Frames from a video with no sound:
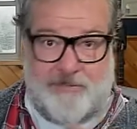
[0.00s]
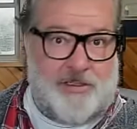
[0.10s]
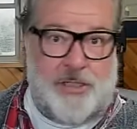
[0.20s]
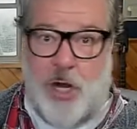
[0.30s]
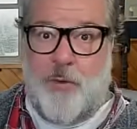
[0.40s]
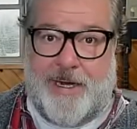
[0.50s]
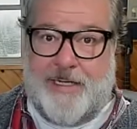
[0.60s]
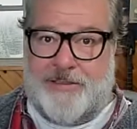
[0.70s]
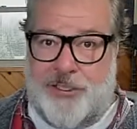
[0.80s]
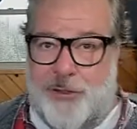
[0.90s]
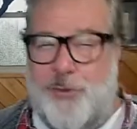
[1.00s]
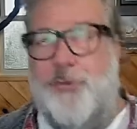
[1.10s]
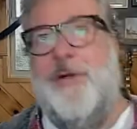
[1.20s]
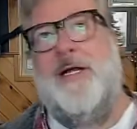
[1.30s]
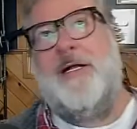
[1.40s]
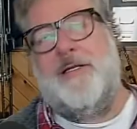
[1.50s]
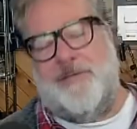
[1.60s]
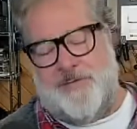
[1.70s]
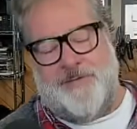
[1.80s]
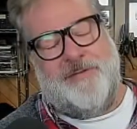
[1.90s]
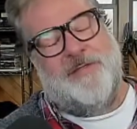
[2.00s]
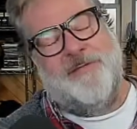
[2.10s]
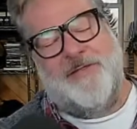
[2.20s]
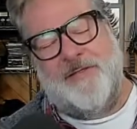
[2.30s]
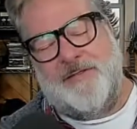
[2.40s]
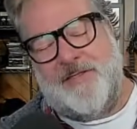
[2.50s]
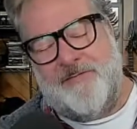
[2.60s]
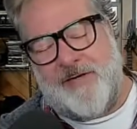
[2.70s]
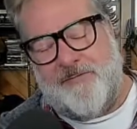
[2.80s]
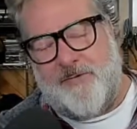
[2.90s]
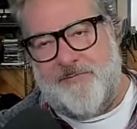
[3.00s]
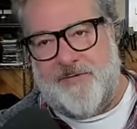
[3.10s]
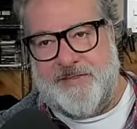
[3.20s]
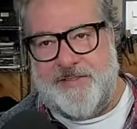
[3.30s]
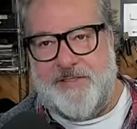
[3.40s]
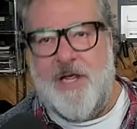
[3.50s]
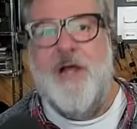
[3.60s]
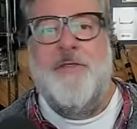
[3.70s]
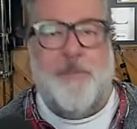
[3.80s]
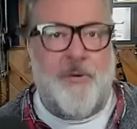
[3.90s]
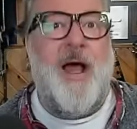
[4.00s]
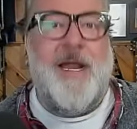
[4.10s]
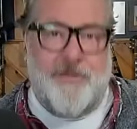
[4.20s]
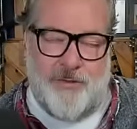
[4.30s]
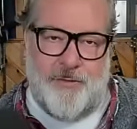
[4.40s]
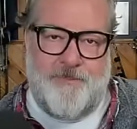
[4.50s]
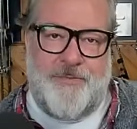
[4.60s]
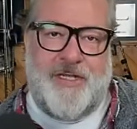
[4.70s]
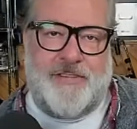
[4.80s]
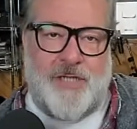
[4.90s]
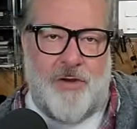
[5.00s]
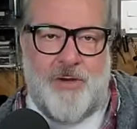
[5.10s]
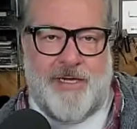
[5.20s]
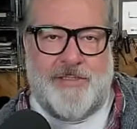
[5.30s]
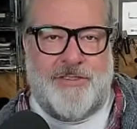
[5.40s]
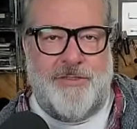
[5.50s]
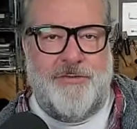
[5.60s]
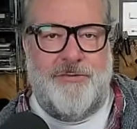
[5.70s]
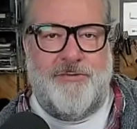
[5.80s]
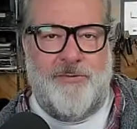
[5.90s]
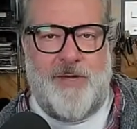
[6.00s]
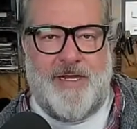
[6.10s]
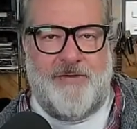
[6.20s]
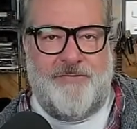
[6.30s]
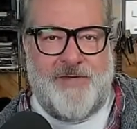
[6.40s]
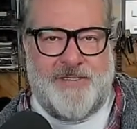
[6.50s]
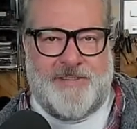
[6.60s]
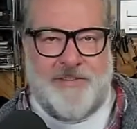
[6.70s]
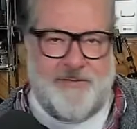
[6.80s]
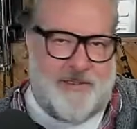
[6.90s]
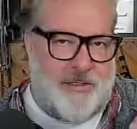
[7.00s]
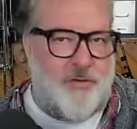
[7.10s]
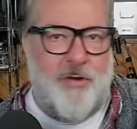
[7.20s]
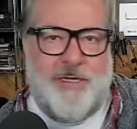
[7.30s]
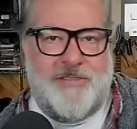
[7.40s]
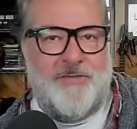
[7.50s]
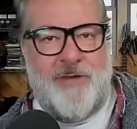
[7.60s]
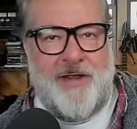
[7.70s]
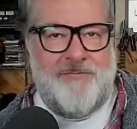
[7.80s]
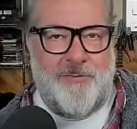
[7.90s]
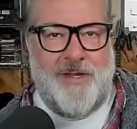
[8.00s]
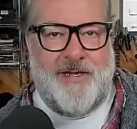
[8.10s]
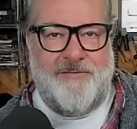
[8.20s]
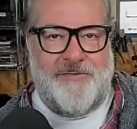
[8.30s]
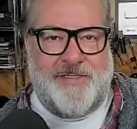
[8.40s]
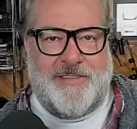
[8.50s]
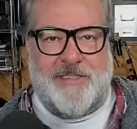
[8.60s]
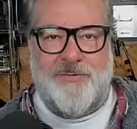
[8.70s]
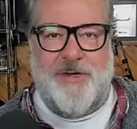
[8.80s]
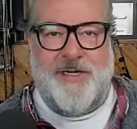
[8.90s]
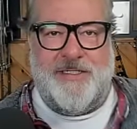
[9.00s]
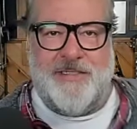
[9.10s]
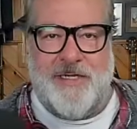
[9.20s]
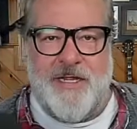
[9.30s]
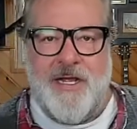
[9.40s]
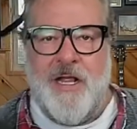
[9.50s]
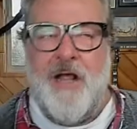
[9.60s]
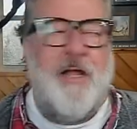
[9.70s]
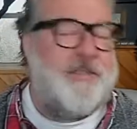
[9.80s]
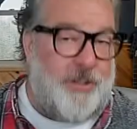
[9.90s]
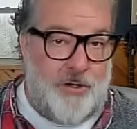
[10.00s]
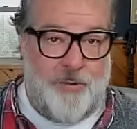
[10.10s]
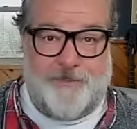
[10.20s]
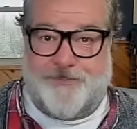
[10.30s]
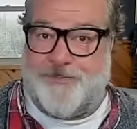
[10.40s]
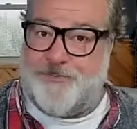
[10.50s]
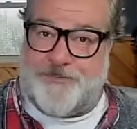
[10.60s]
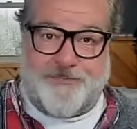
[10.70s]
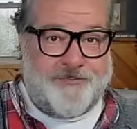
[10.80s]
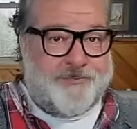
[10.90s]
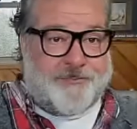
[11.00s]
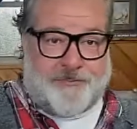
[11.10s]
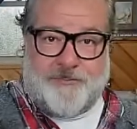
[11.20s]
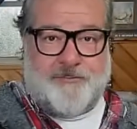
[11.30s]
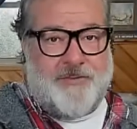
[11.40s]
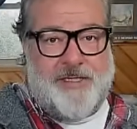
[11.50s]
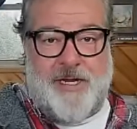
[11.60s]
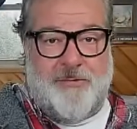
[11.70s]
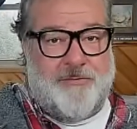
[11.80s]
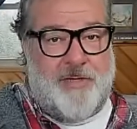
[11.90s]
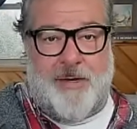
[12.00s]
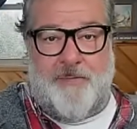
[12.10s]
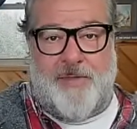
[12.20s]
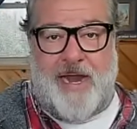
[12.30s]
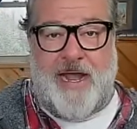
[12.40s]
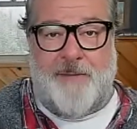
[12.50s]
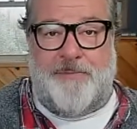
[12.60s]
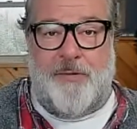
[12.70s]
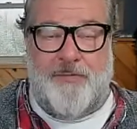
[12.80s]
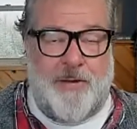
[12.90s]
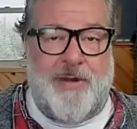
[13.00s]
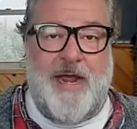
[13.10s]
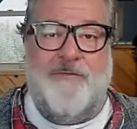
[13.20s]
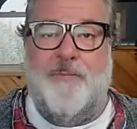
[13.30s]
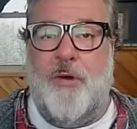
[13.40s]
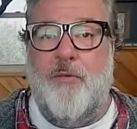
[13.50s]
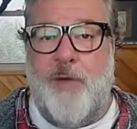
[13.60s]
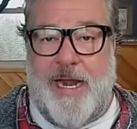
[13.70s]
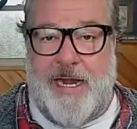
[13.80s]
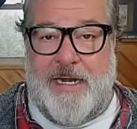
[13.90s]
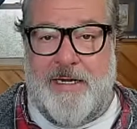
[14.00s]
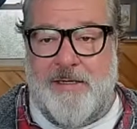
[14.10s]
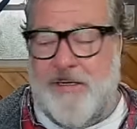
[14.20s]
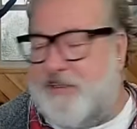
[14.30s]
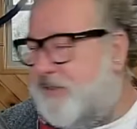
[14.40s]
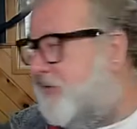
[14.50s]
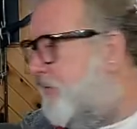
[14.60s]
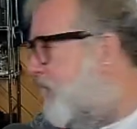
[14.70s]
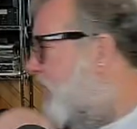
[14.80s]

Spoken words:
going to, let me see if I can rephrase this. The bridegroom is going to the wedding feast. They're going to have the wedding feast. That's what it is. So they would have a parade. Excuse me.